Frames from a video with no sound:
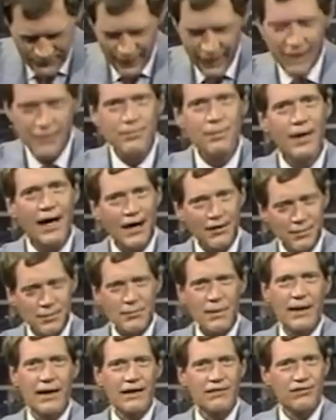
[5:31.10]
Now I've, I've
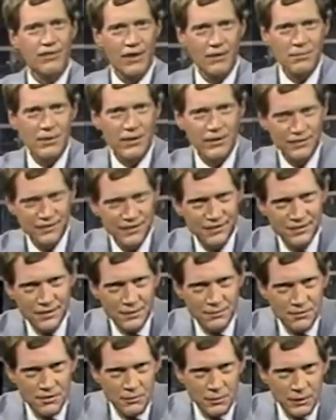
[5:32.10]
been making fun because he
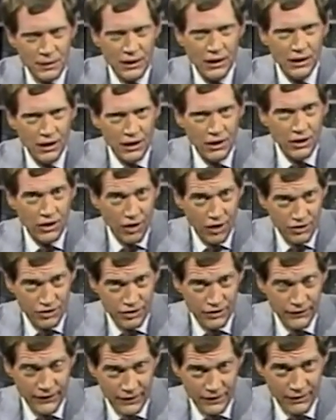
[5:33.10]
seems to be a little
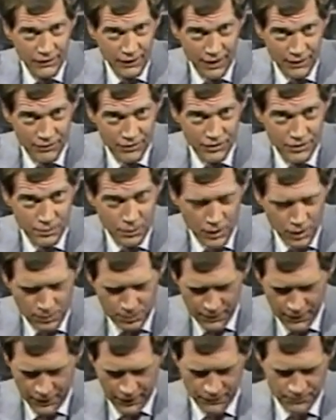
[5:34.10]
larger than your average ball
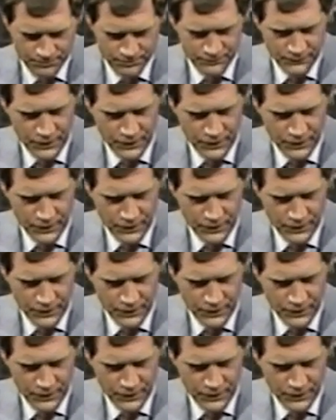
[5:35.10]
player.